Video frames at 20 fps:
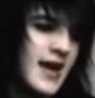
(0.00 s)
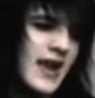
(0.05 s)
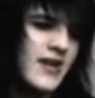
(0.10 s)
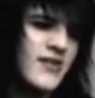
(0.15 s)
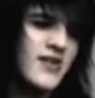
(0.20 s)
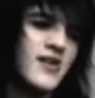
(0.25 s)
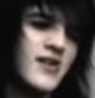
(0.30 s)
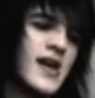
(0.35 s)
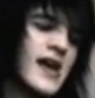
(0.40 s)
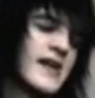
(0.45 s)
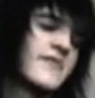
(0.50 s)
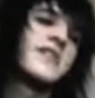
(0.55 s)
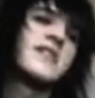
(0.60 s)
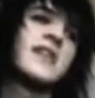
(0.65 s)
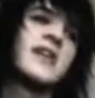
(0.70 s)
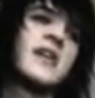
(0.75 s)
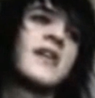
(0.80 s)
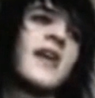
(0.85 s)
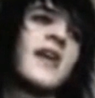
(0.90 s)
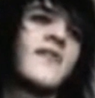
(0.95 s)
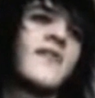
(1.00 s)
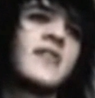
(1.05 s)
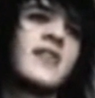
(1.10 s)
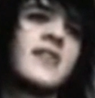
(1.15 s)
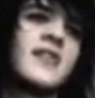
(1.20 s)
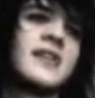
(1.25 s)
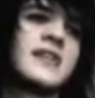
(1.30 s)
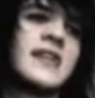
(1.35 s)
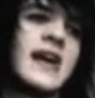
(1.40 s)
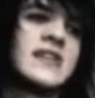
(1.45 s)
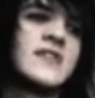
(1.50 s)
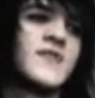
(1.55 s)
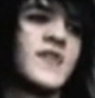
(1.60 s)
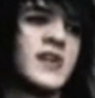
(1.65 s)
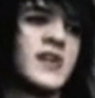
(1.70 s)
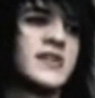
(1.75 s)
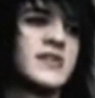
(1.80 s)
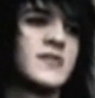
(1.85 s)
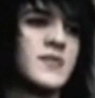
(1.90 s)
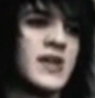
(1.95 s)
I don't know. Everything like that's
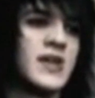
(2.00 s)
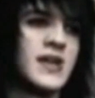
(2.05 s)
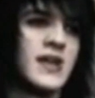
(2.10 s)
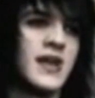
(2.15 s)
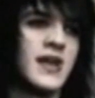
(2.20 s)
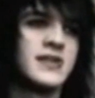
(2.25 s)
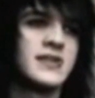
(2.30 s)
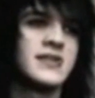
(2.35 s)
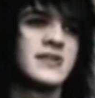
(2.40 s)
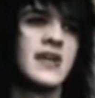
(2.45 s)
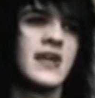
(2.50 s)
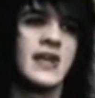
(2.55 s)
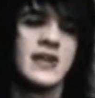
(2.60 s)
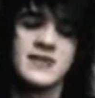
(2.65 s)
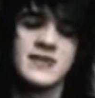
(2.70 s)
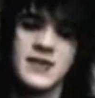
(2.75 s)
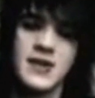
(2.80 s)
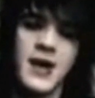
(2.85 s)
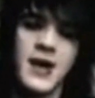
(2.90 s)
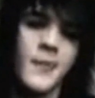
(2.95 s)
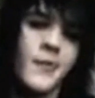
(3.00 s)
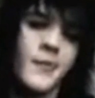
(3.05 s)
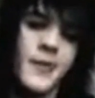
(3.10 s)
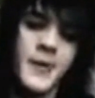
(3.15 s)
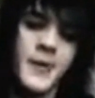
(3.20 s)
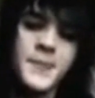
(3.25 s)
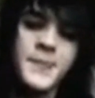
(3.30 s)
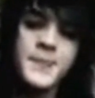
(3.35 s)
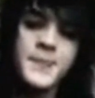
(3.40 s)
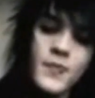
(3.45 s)
very sweet, and I just take it as a compliment.